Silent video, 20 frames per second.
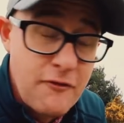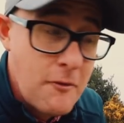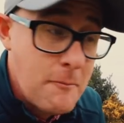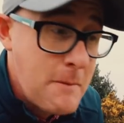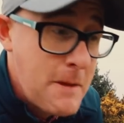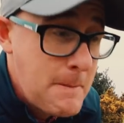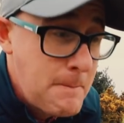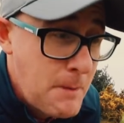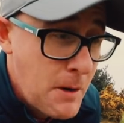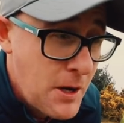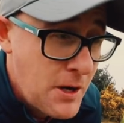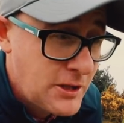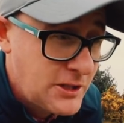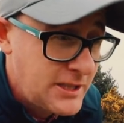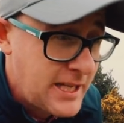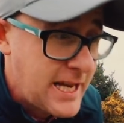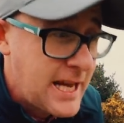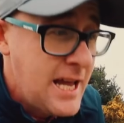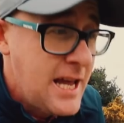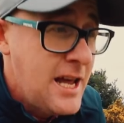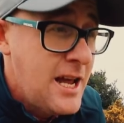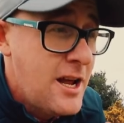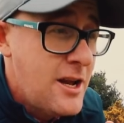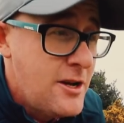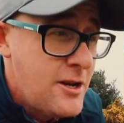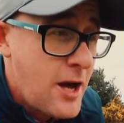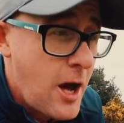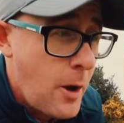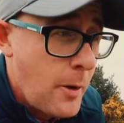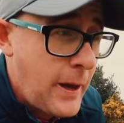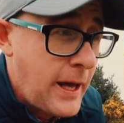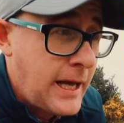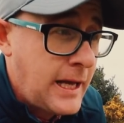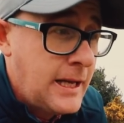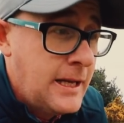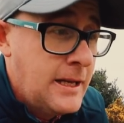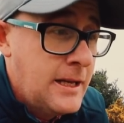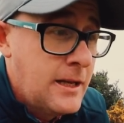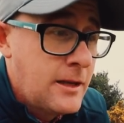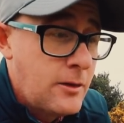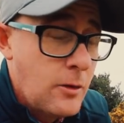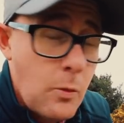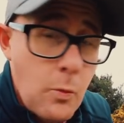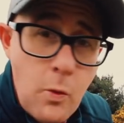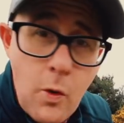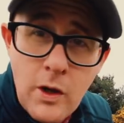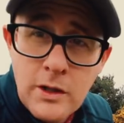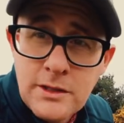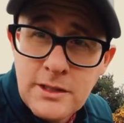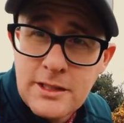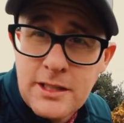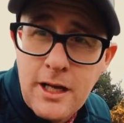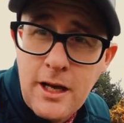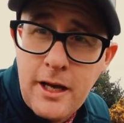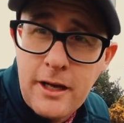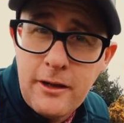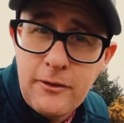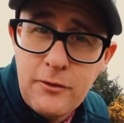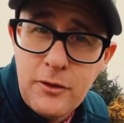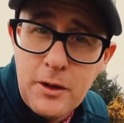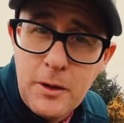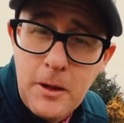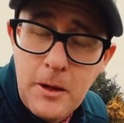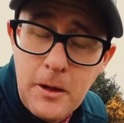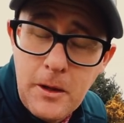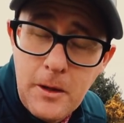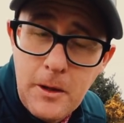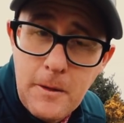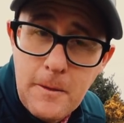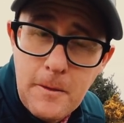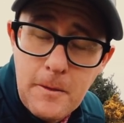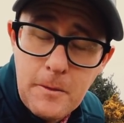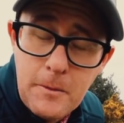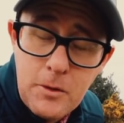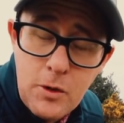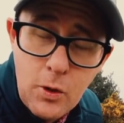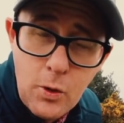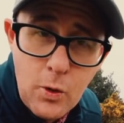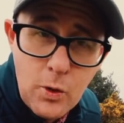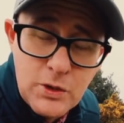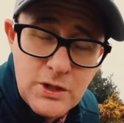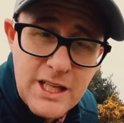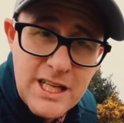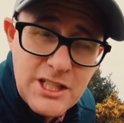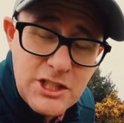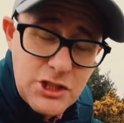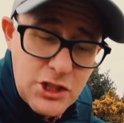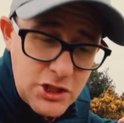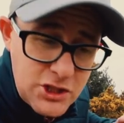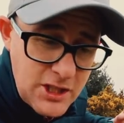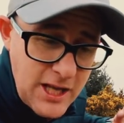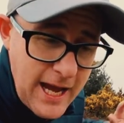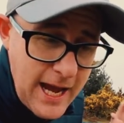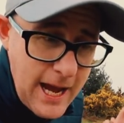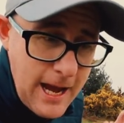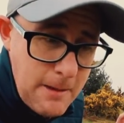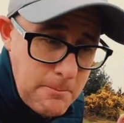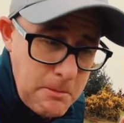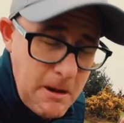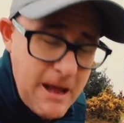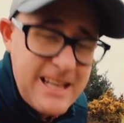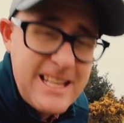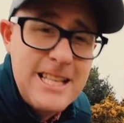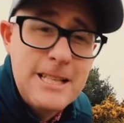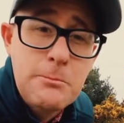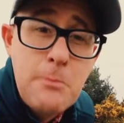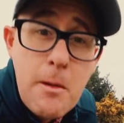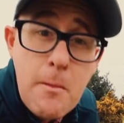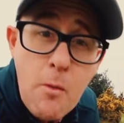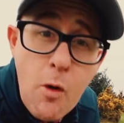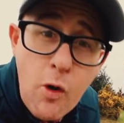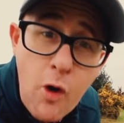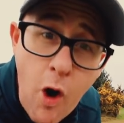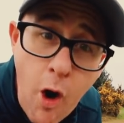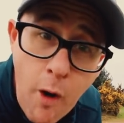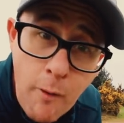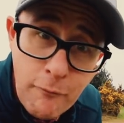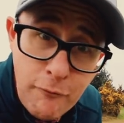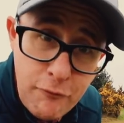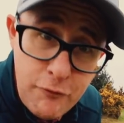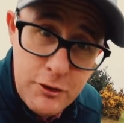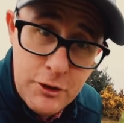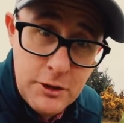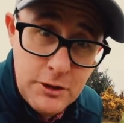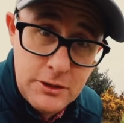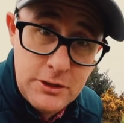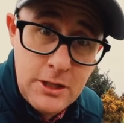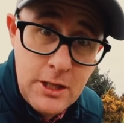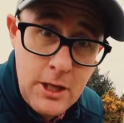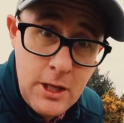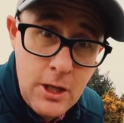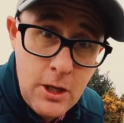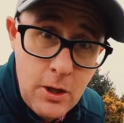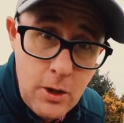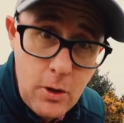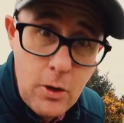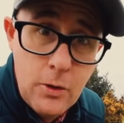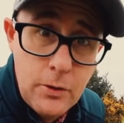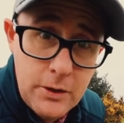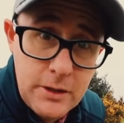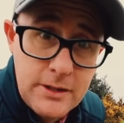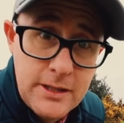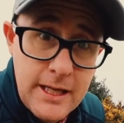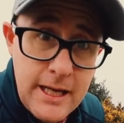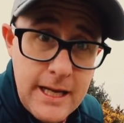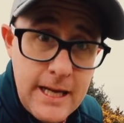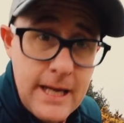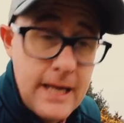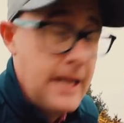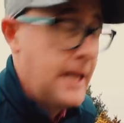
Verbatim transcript: For me personally, knowing that one side of the course is just out of play gives me more confidence on the tee.